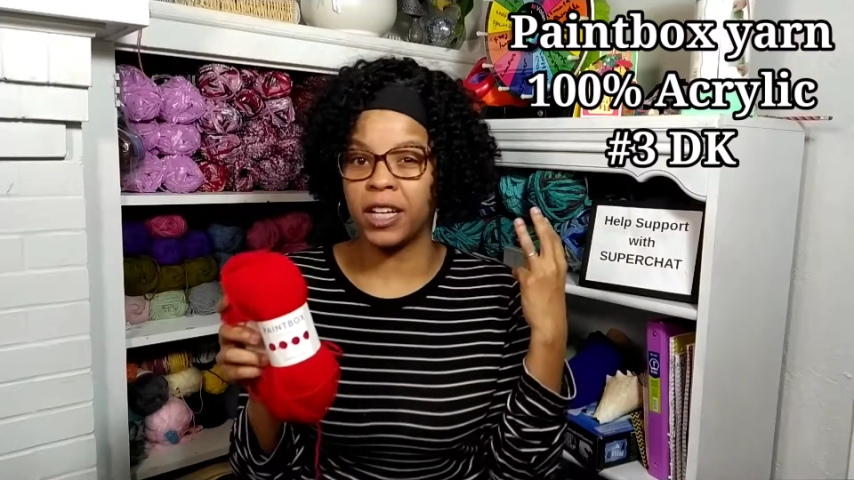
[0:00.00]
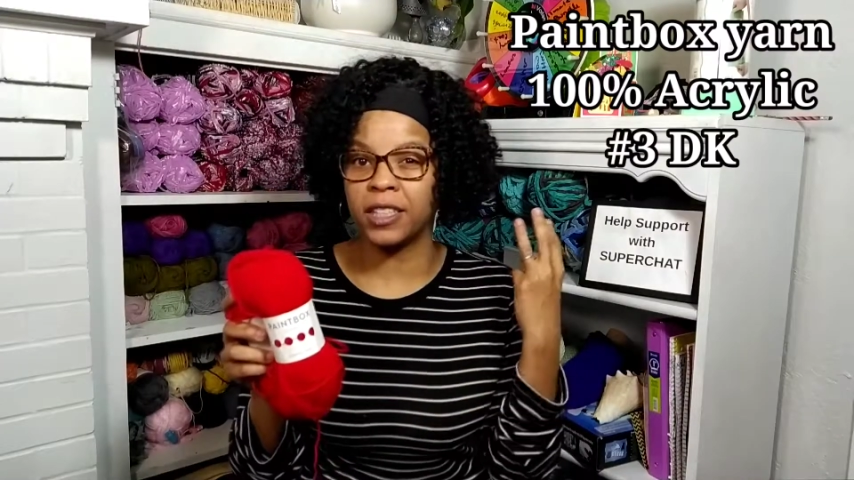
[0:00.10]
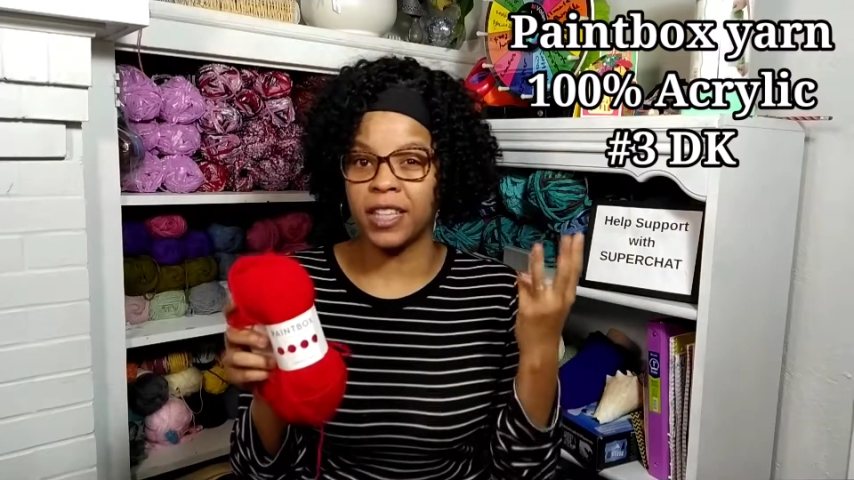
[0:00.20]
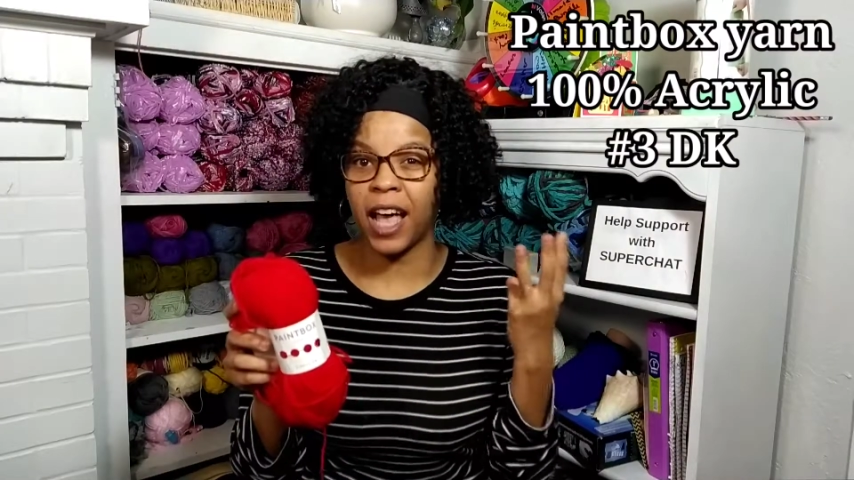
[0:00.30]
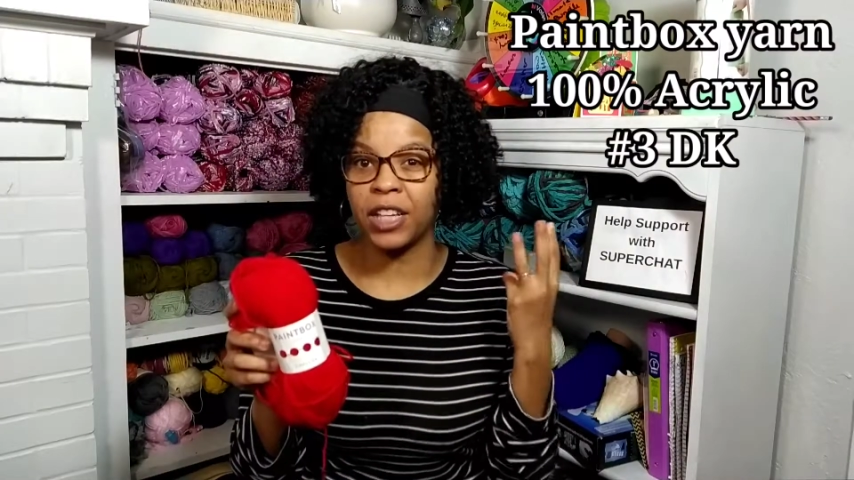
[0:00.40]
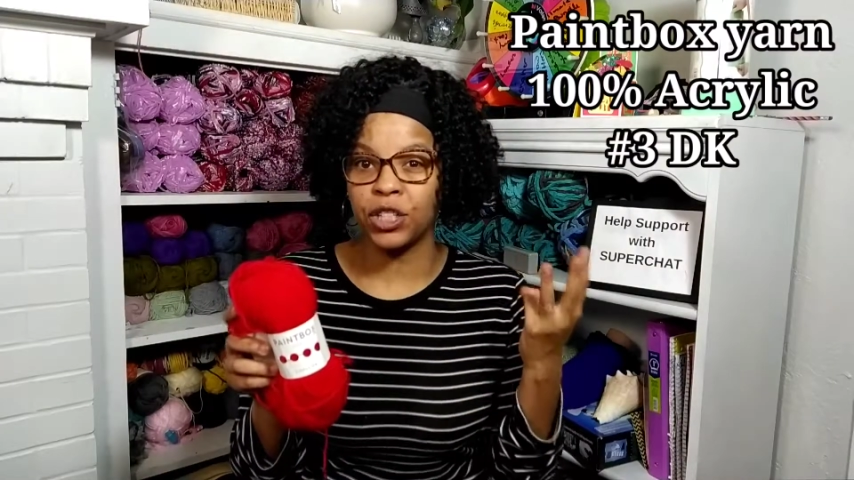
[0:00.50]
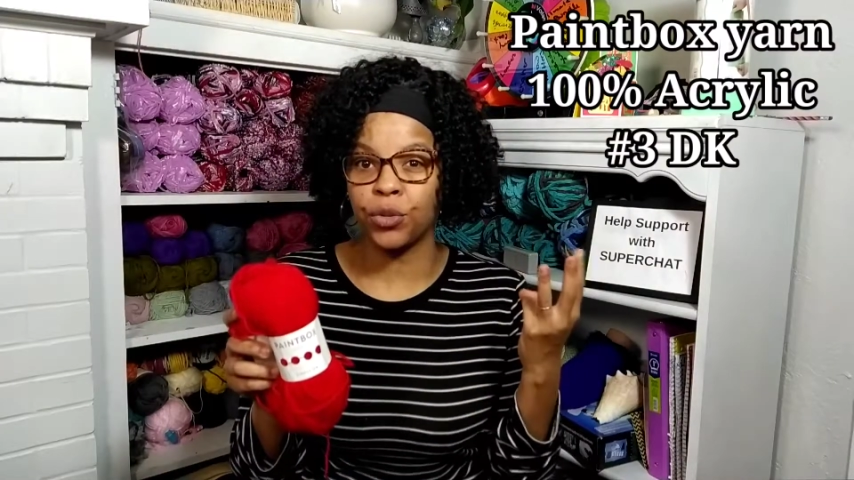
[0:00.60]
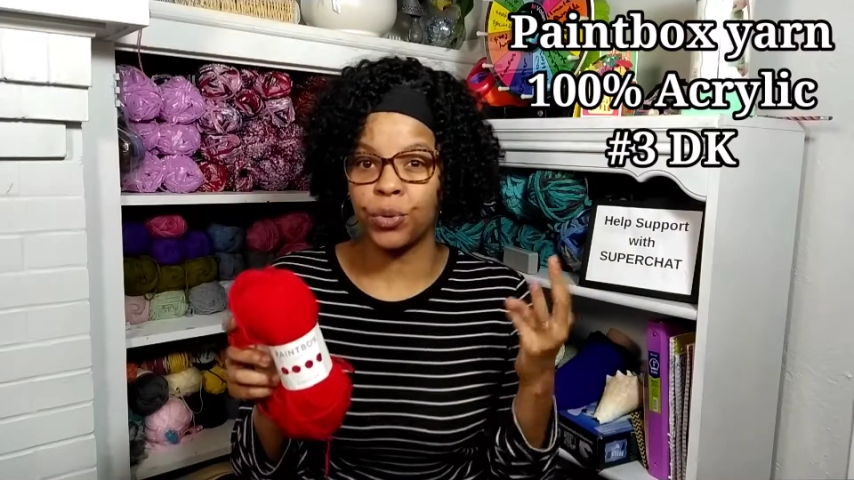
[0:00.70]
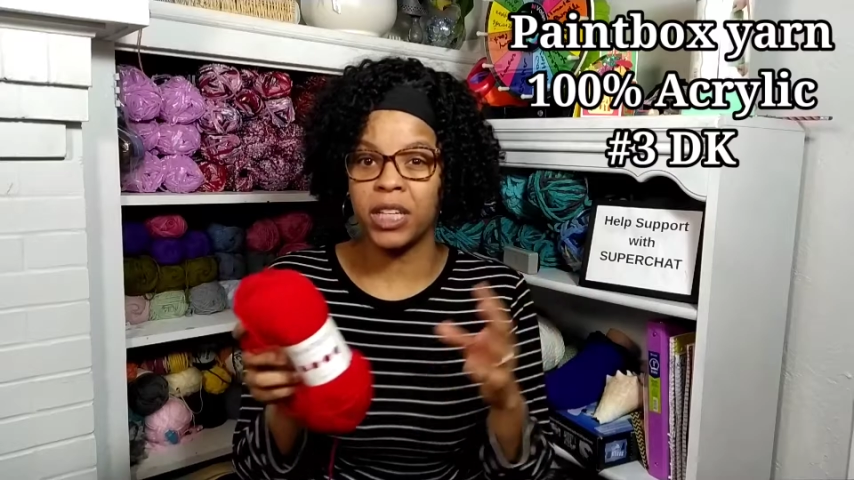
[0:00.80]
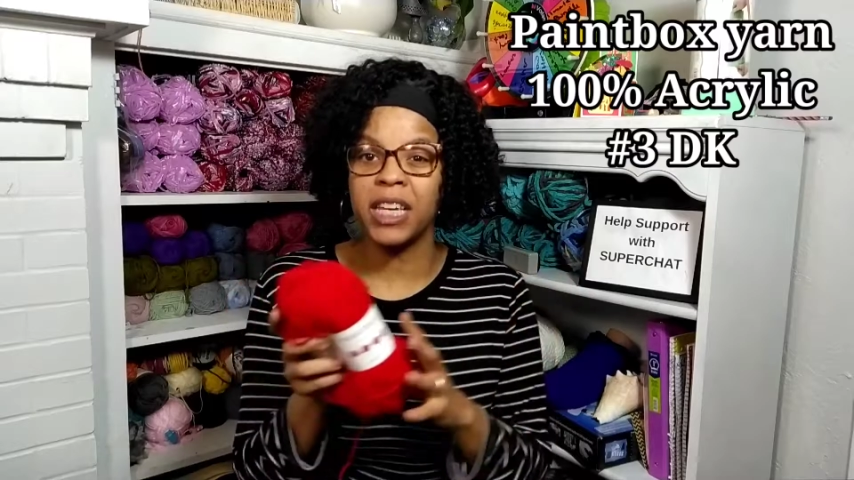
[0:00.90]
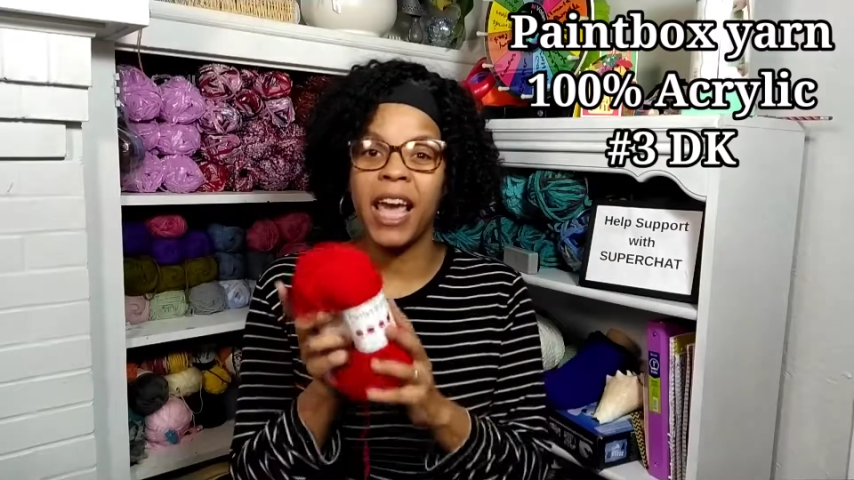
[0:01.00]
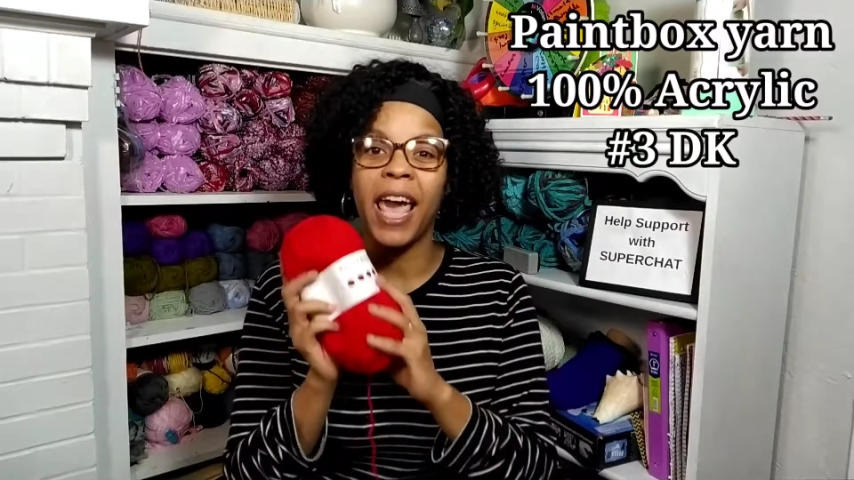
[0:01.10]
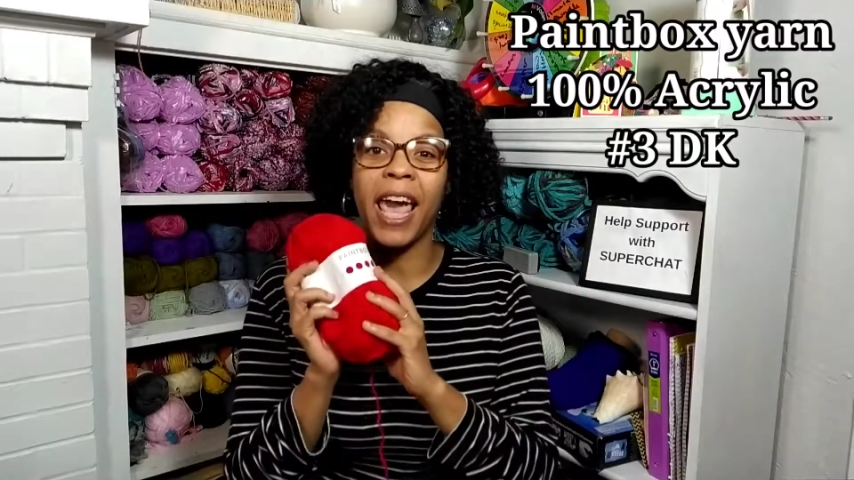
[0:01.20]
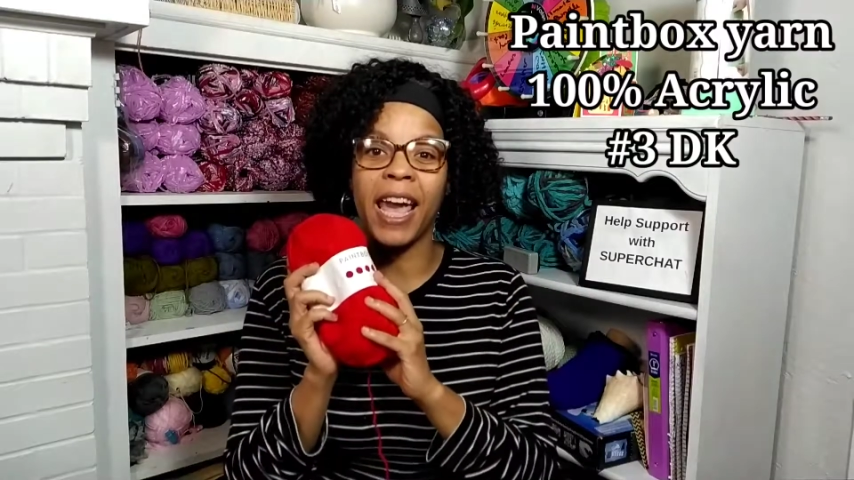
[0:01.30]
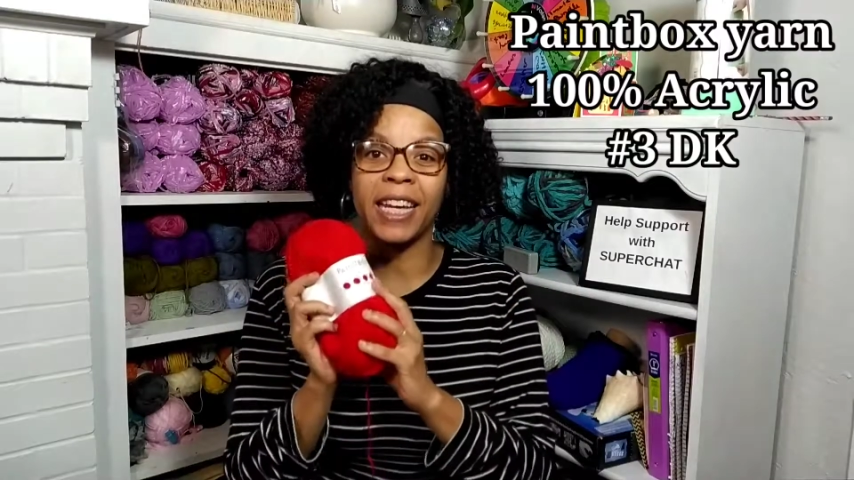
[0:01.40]
size 3,
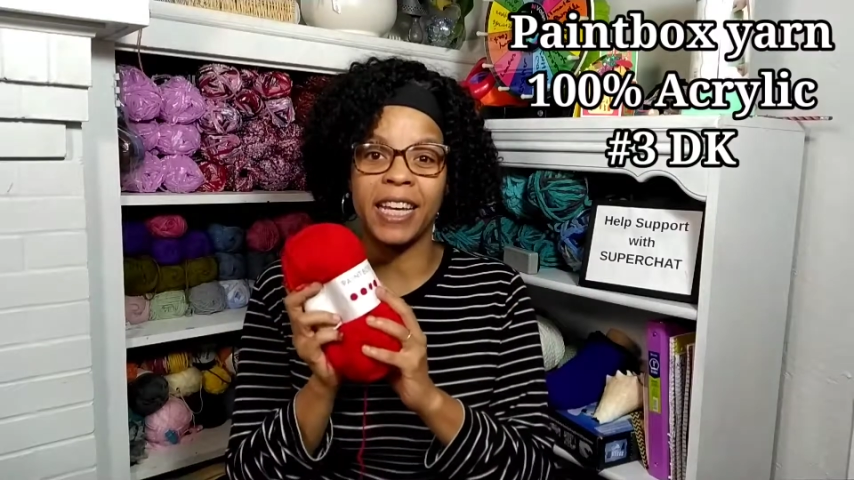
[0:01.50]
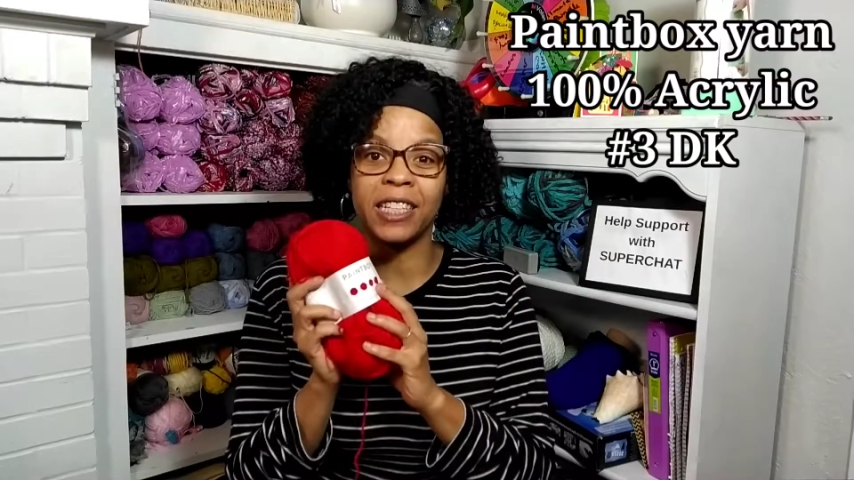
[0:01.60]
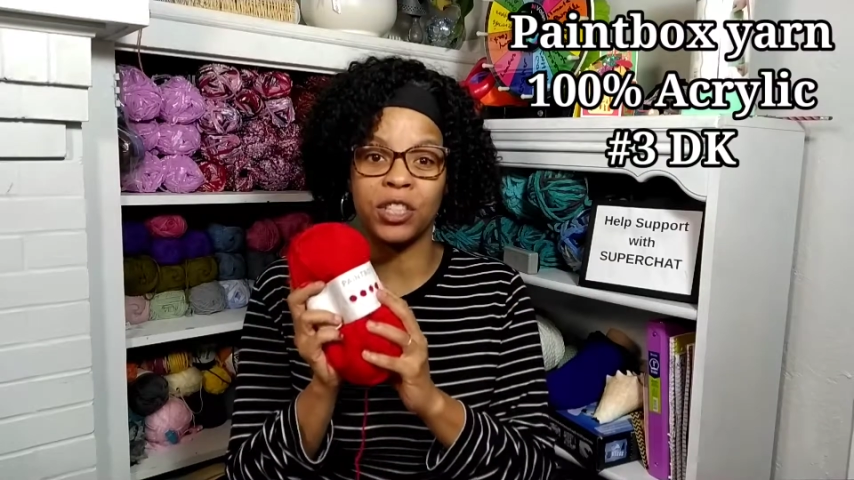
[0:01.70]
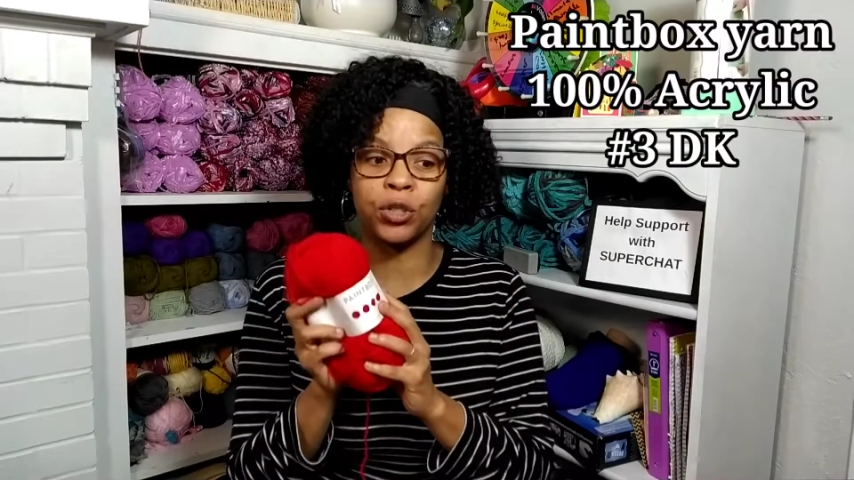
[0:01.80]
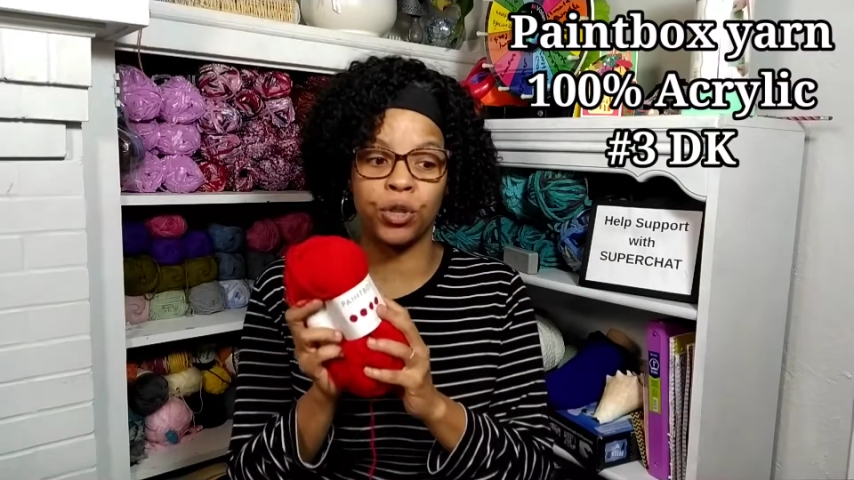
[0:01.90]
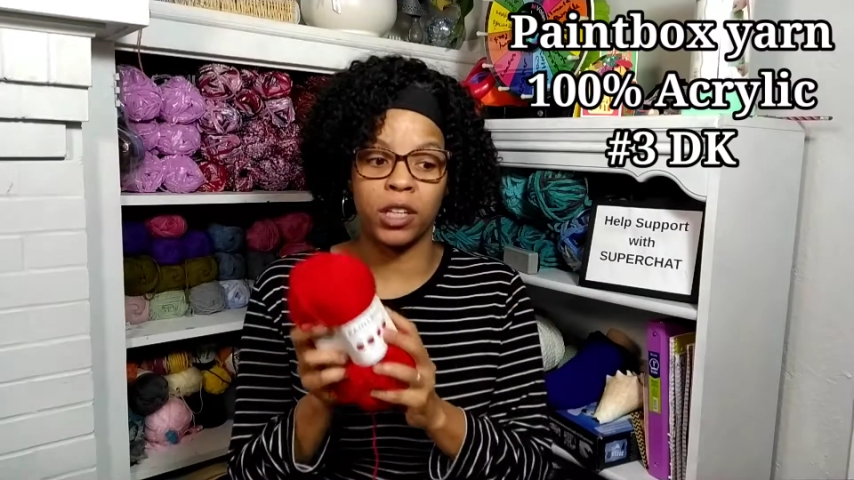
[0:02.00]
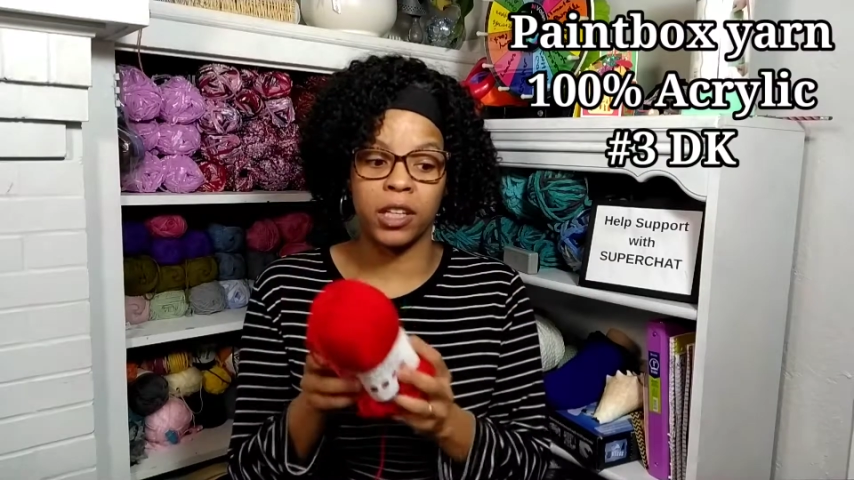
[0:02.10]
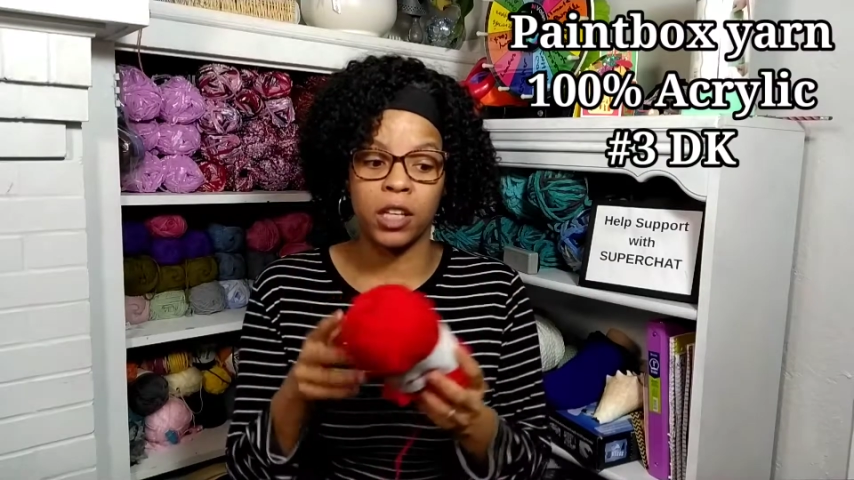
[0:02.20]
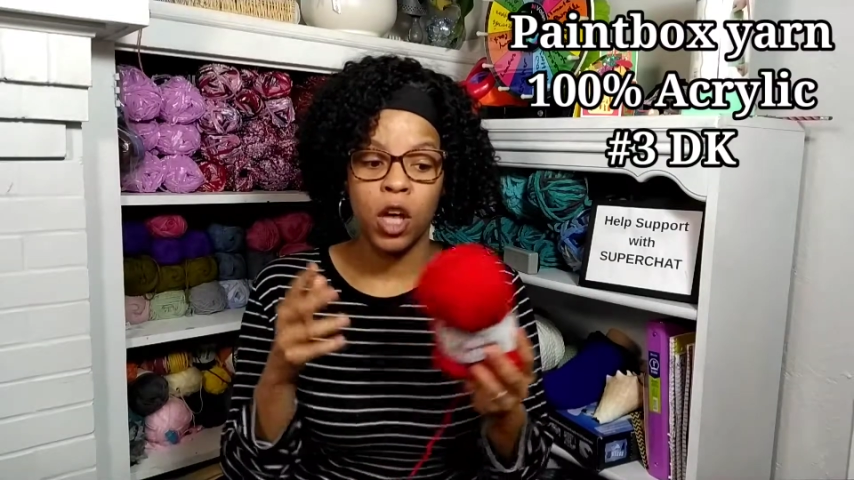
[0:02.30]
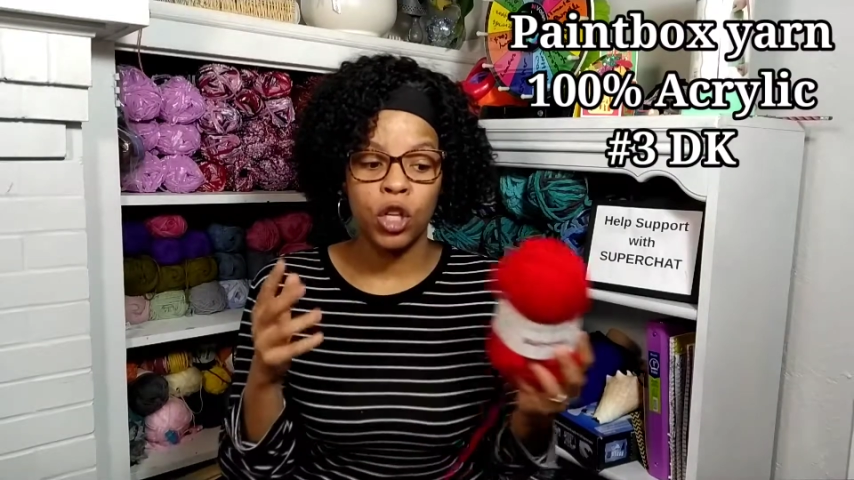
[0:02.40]
and it is acrylic.